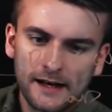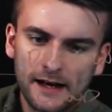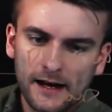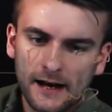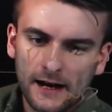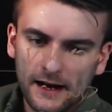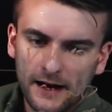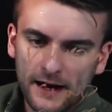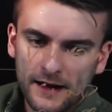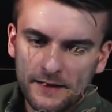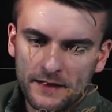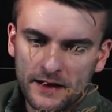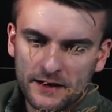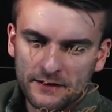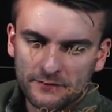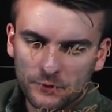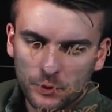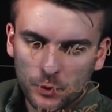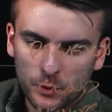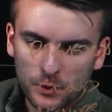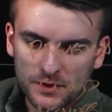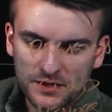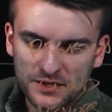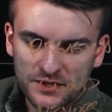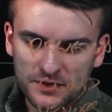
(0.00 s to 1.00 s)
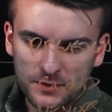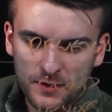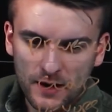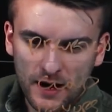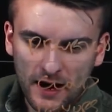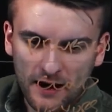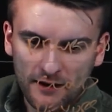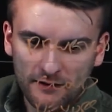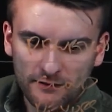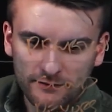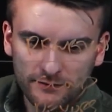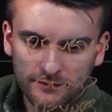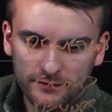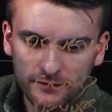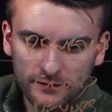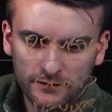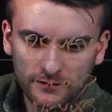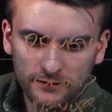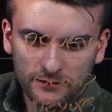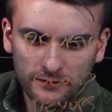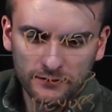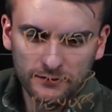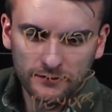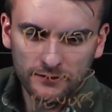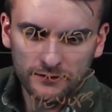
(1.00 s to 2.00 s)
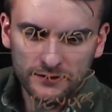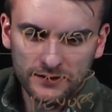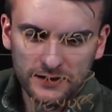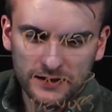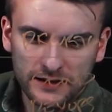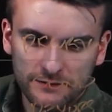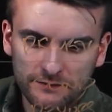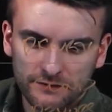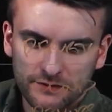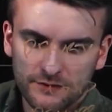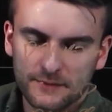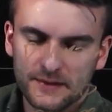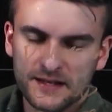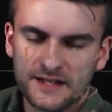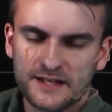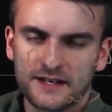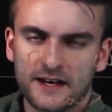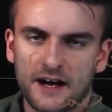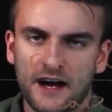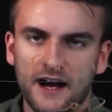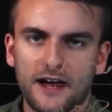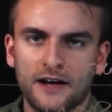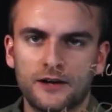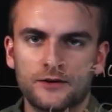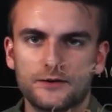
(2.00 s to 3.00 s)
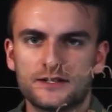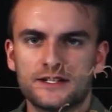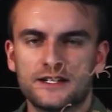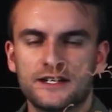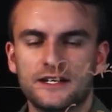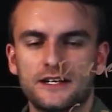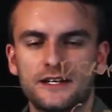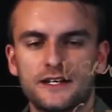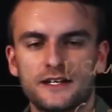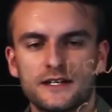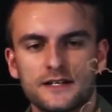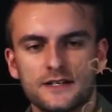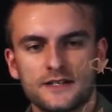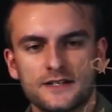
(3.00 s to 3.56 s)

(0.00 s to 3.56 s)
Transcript: And then, of course, you have the infamous IoT.